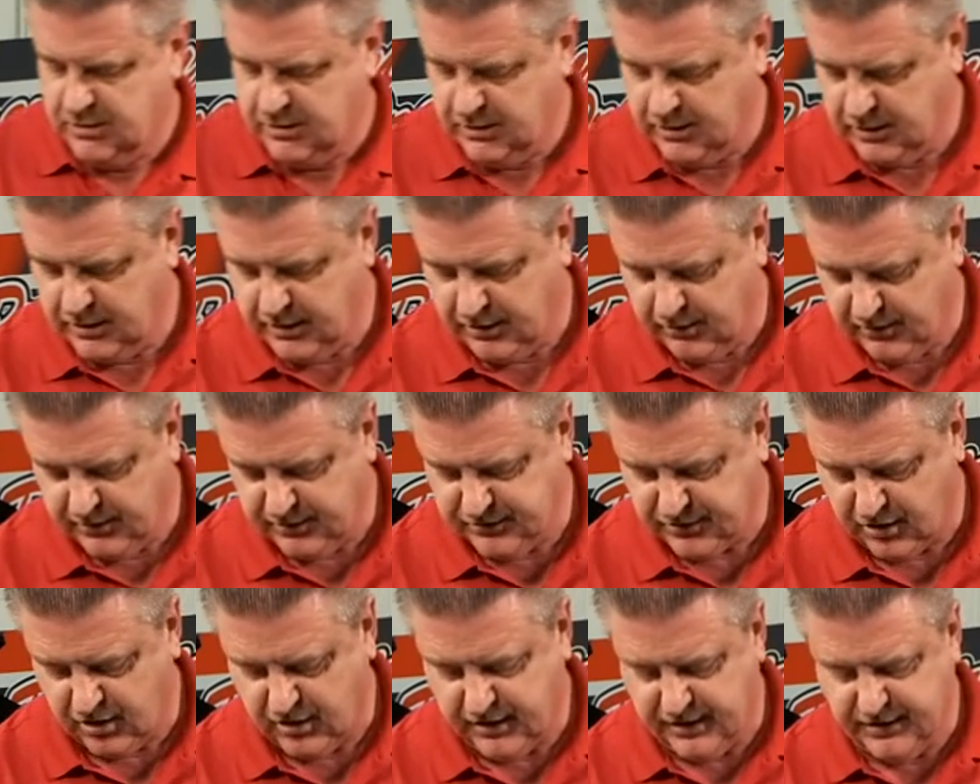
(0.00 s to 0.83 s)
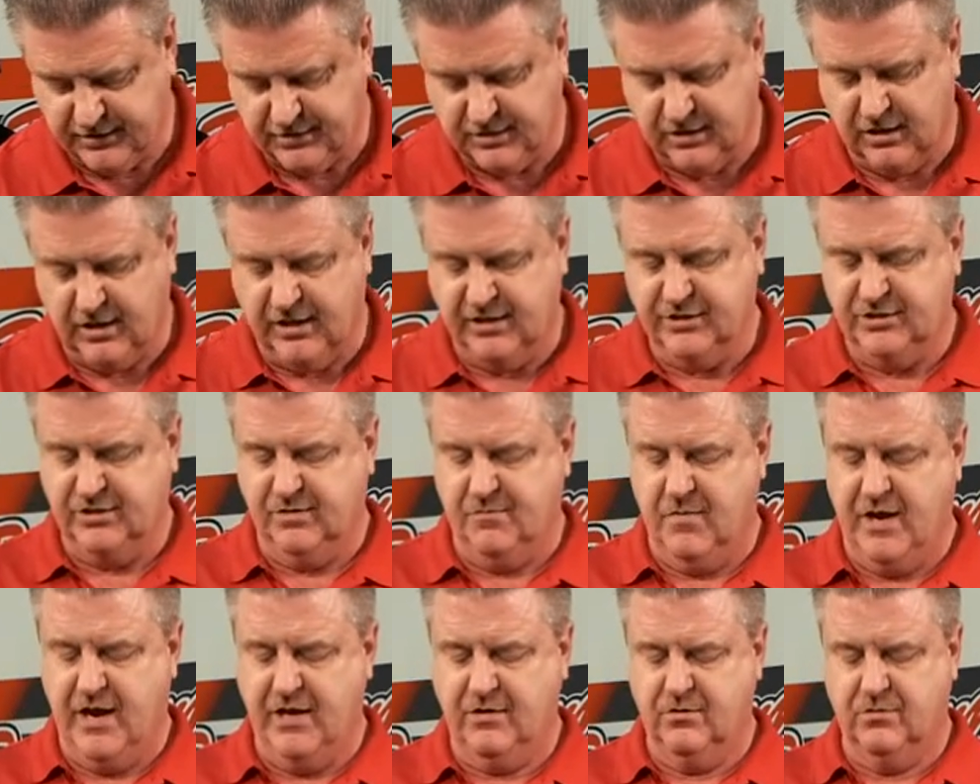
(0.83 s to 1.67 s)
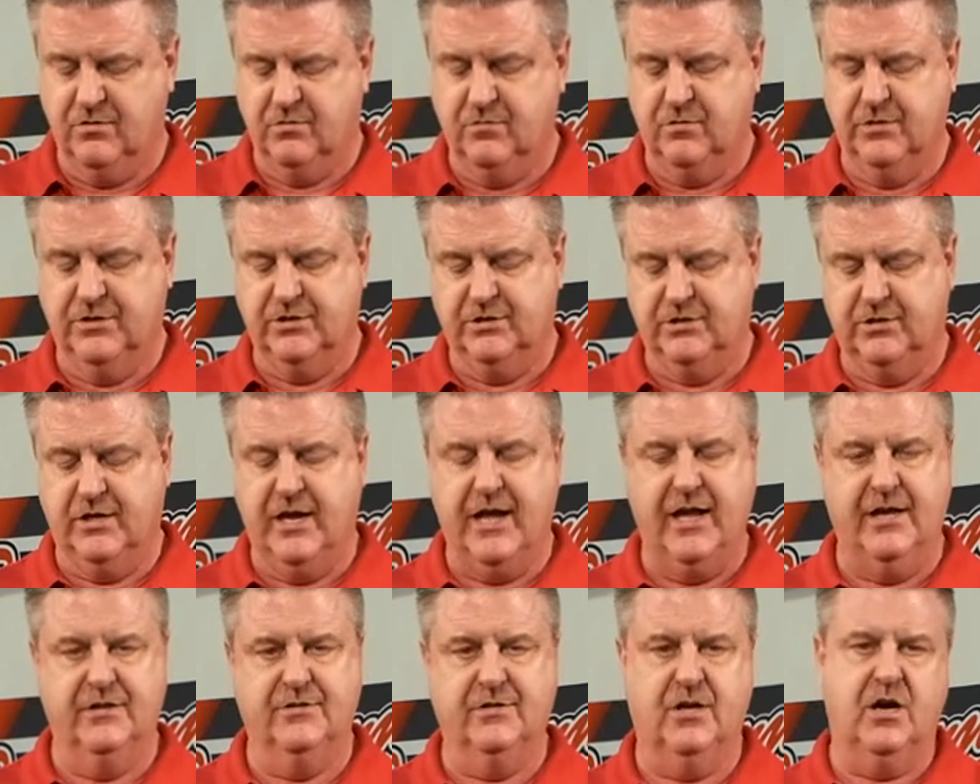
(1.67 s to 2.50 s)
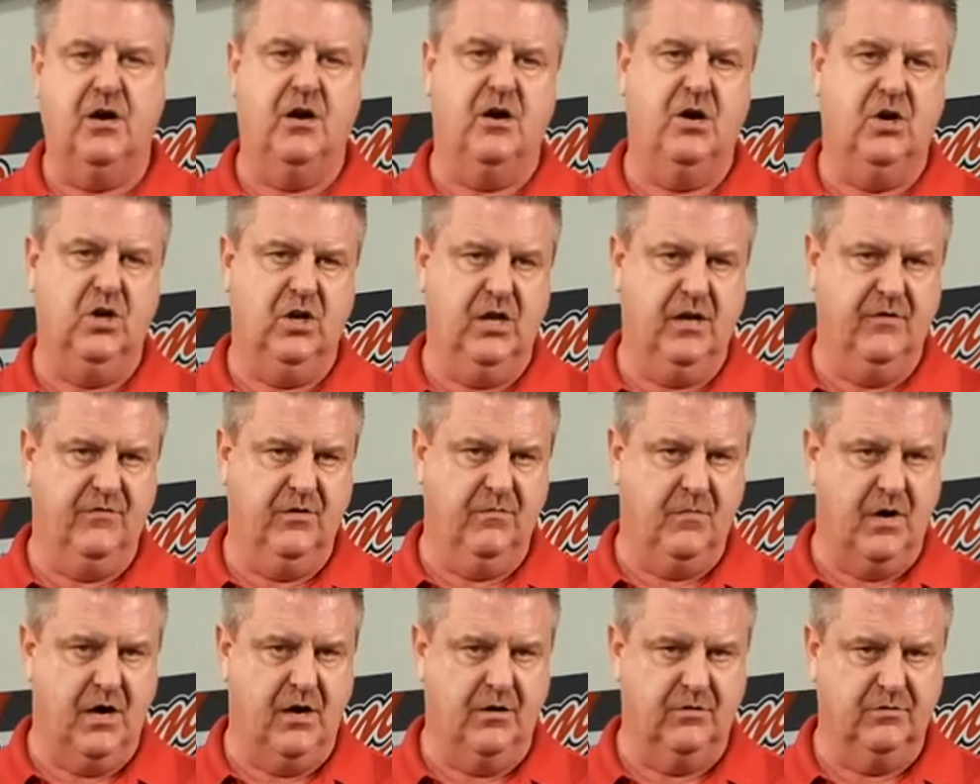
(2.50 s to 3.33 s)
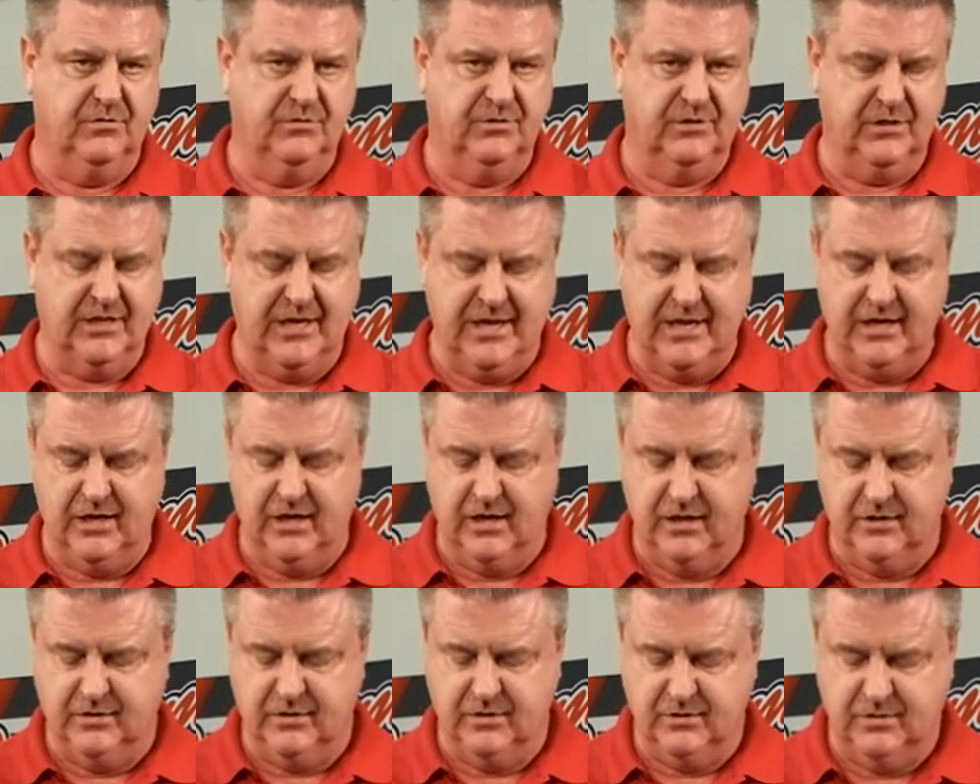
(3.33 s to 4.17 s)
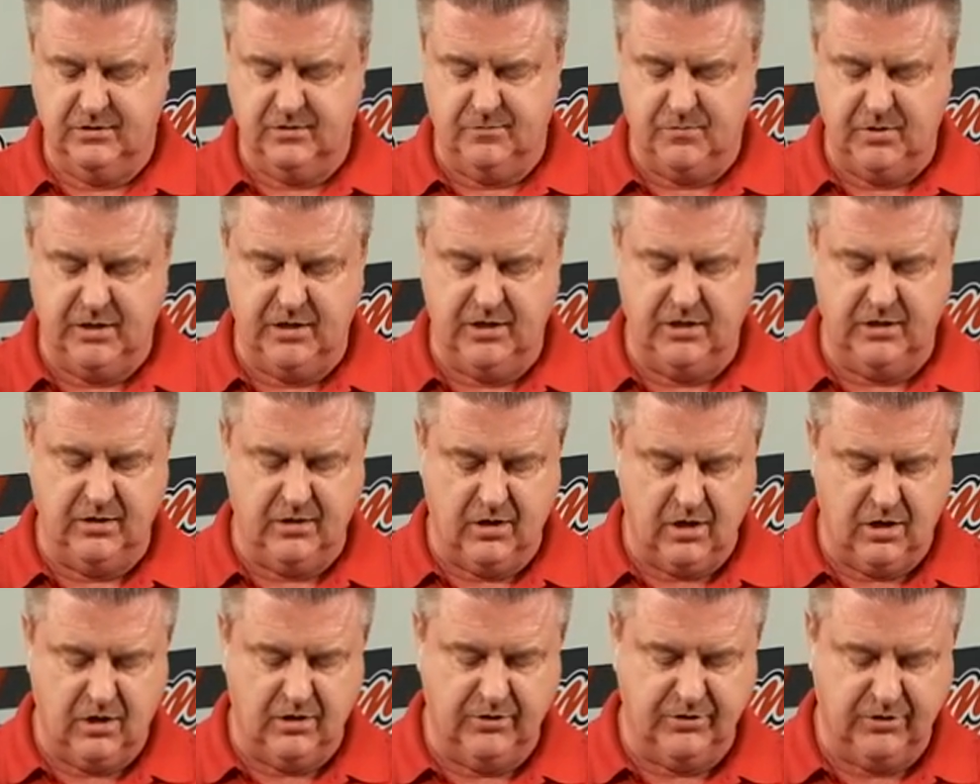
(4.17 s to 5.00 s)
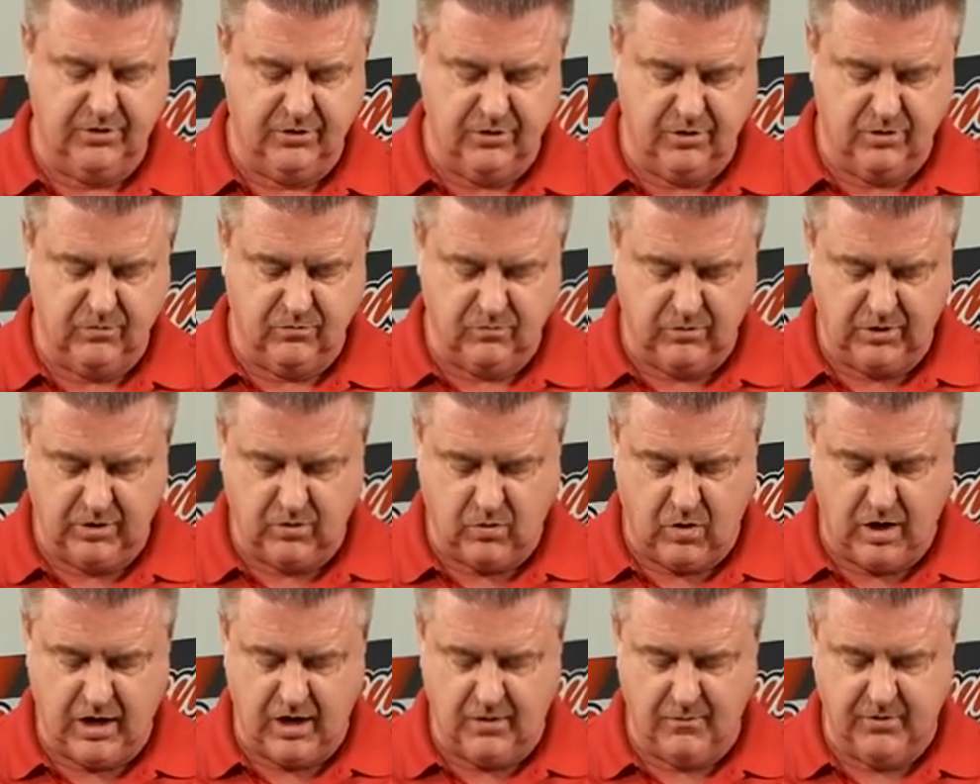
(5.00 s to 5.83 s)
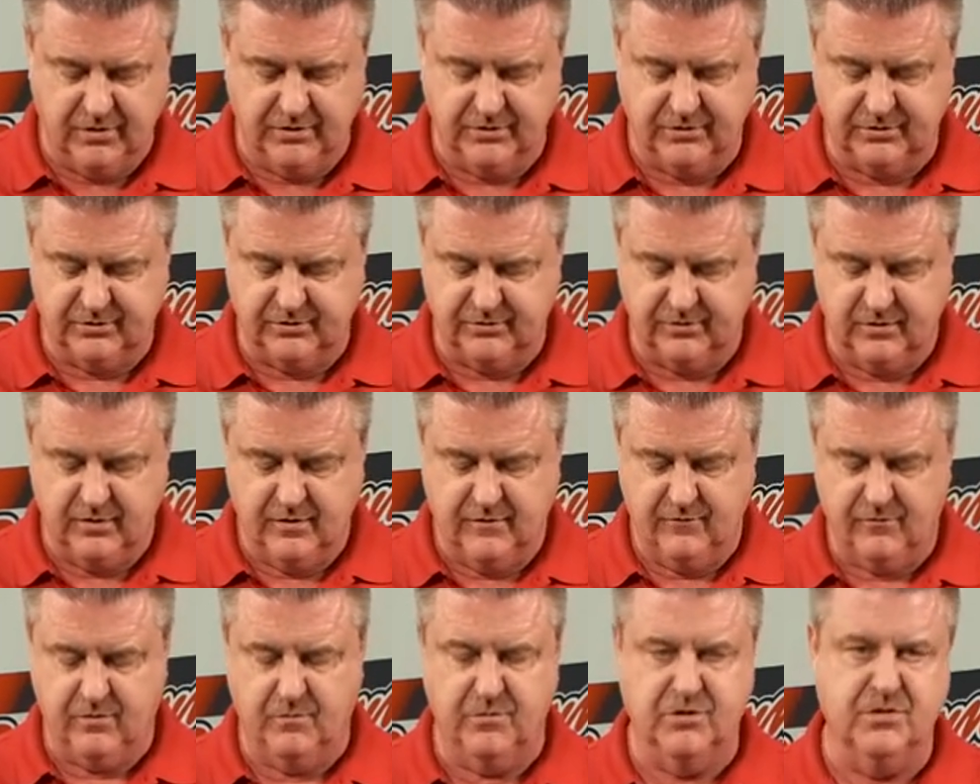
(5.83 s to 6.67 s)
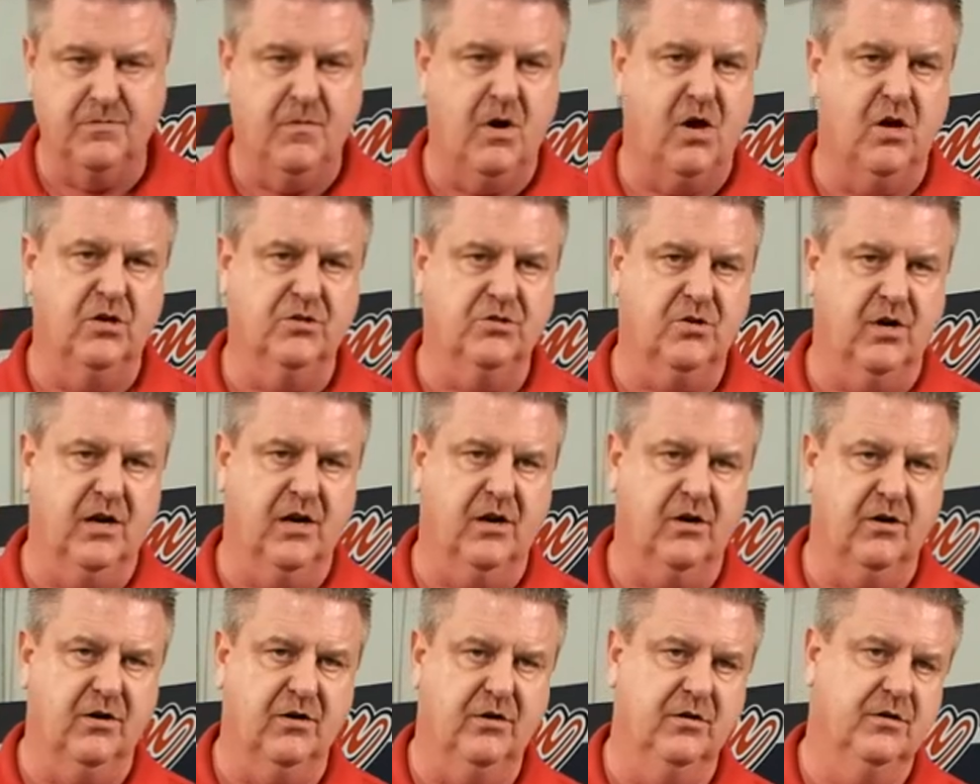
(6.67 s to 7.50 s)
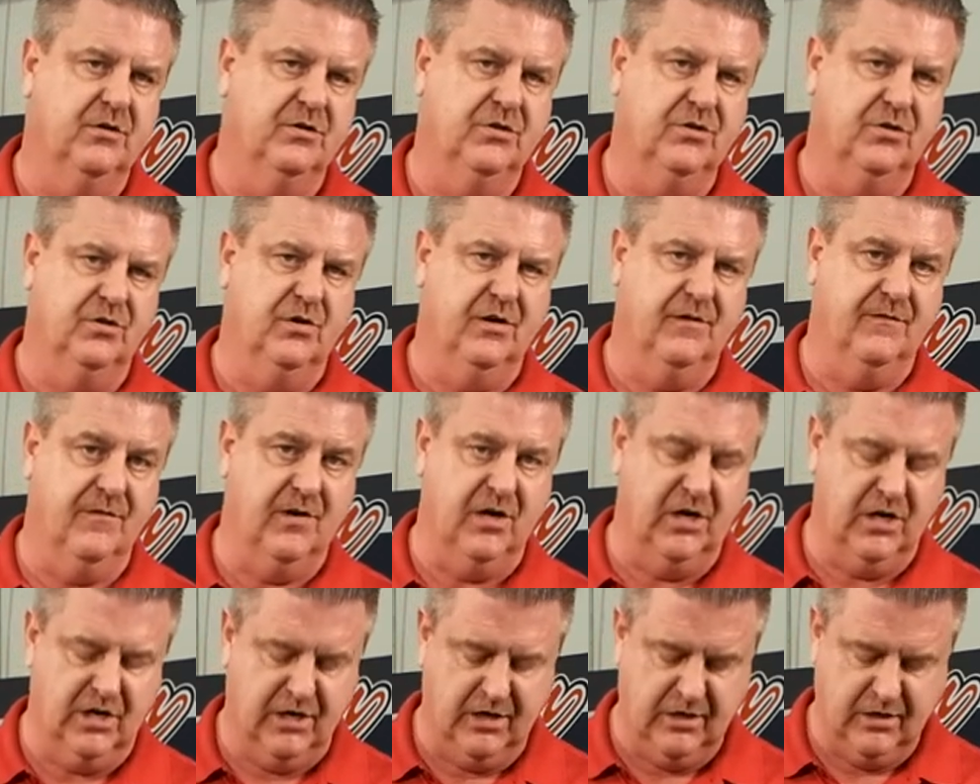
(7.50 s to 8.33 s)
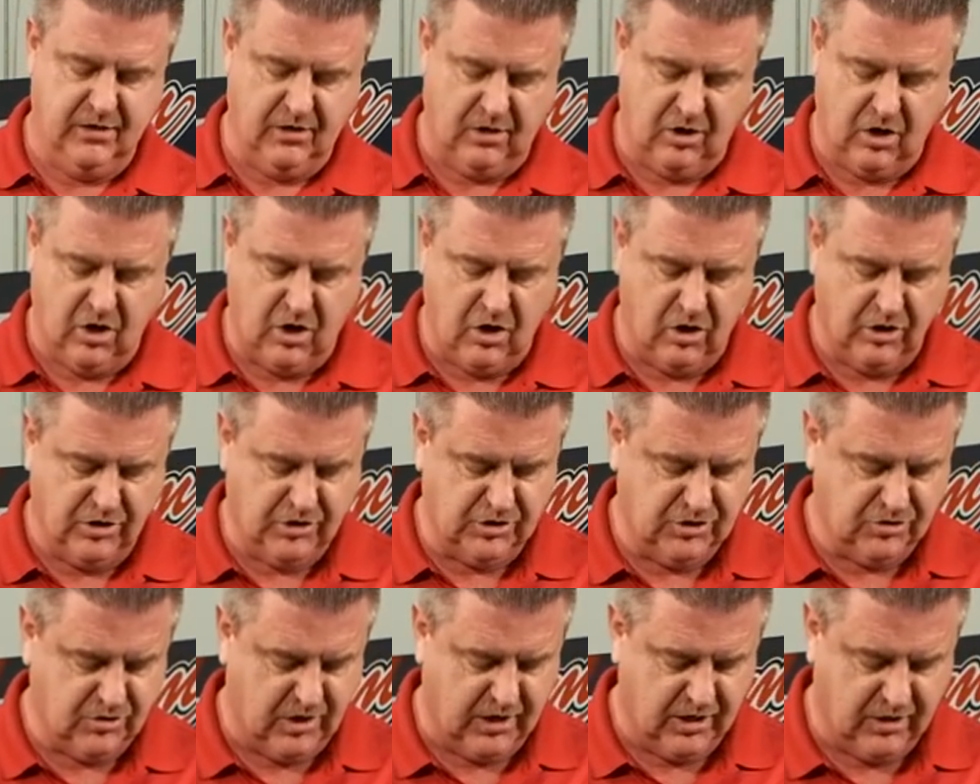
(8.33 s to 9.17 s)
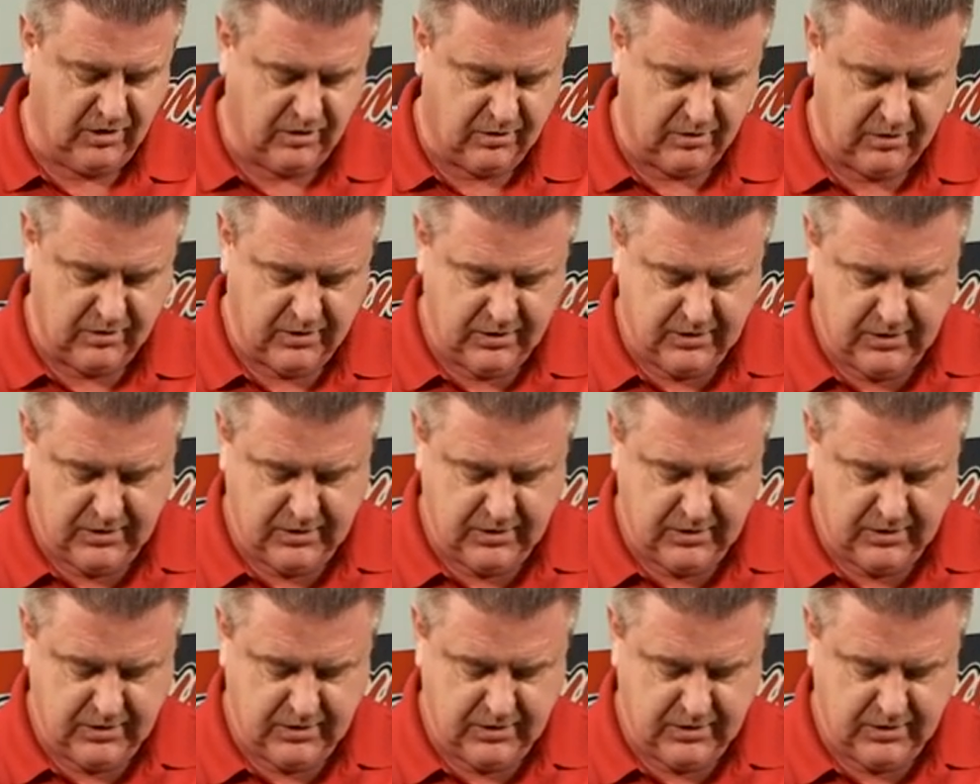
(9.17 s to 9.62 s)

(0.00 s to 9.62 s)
And here is our installation manual, which has all 11 models in it, depending on your requirements, from a small trailer to a very large trailer.